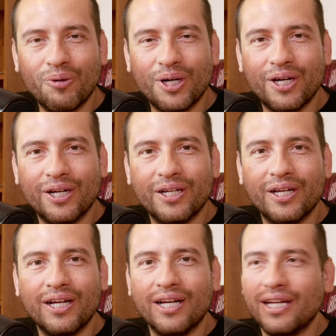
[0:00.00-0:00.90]

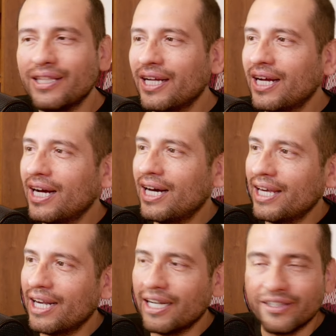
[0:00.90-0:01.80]
where the
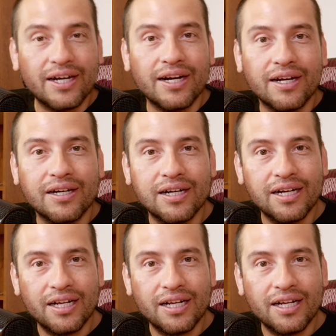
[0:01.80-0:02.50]
guy Kattar